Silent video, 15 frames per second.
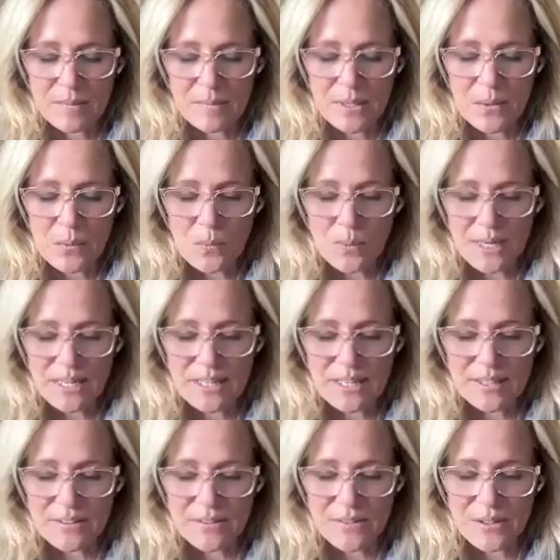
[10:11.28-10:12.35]
becoming
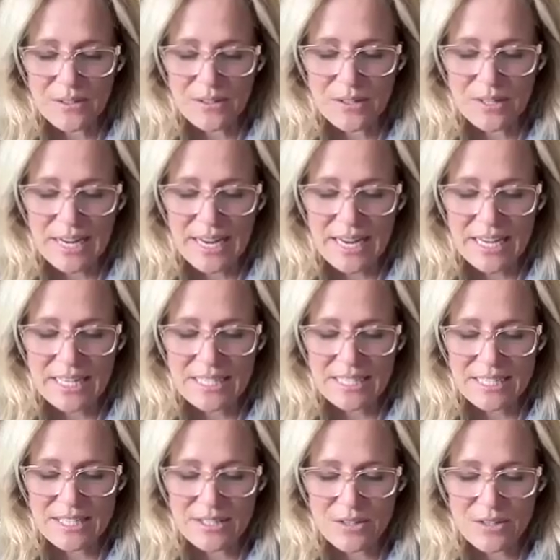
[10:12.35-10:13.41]
aware of your
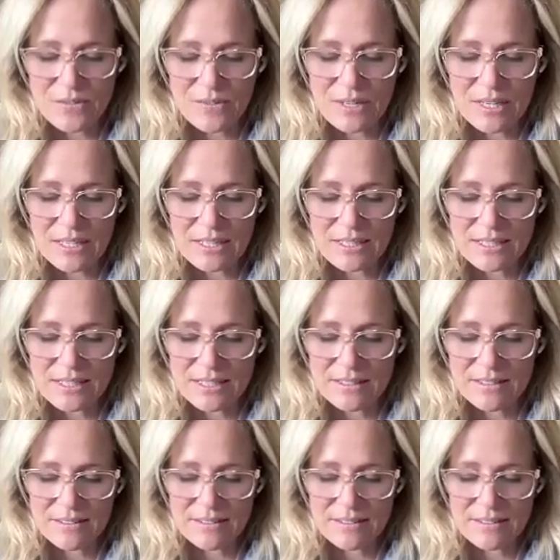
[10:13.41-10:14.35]
hands and your feet,